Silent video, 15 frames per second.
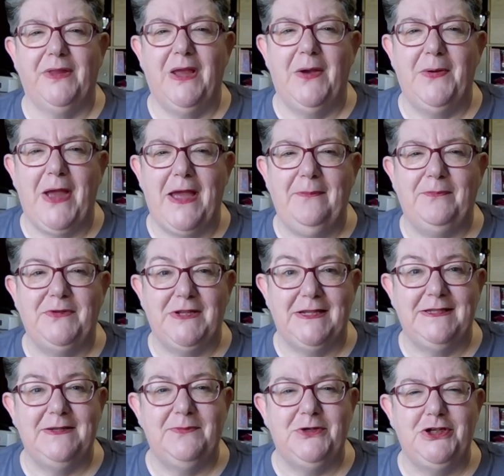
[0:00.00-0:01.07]
Okay, so
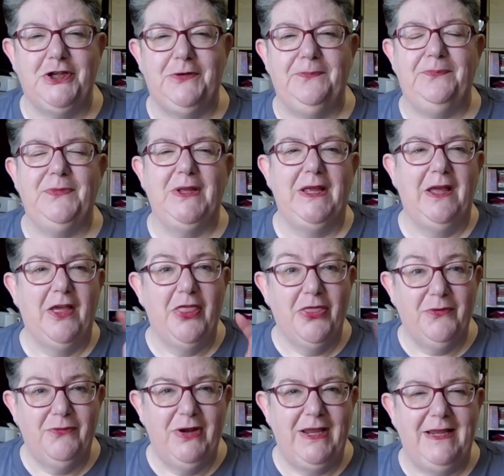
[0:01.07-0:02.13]
that's number 2.
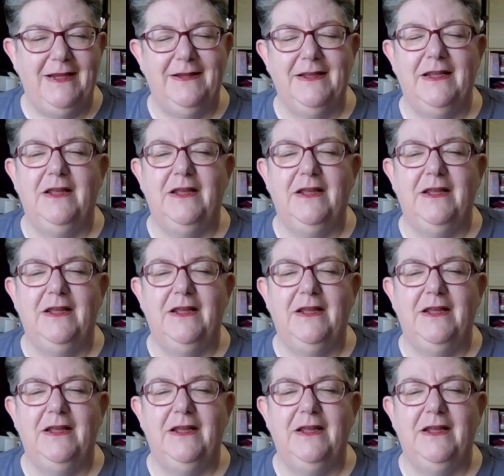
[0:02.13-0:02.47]
3.